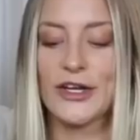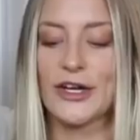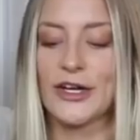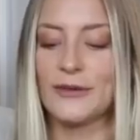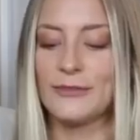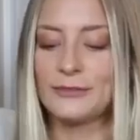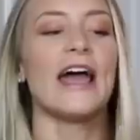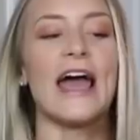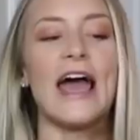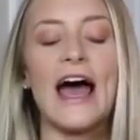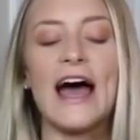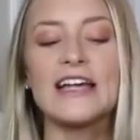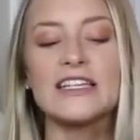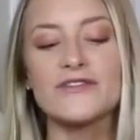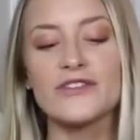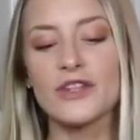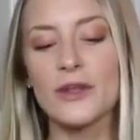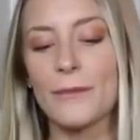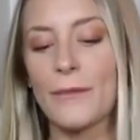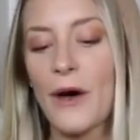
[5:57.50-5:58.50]
good.
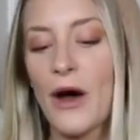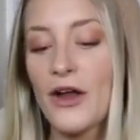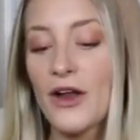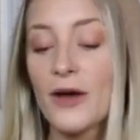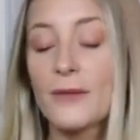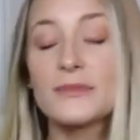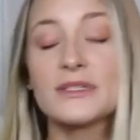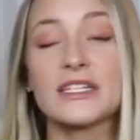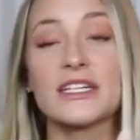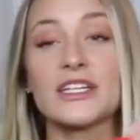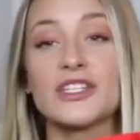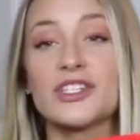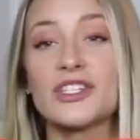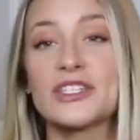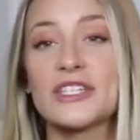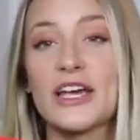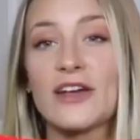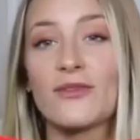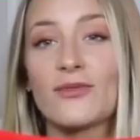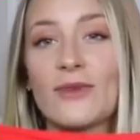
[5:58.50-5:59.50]
As for the bottoms it is
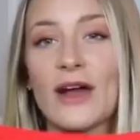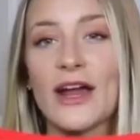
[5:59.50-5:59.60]
just a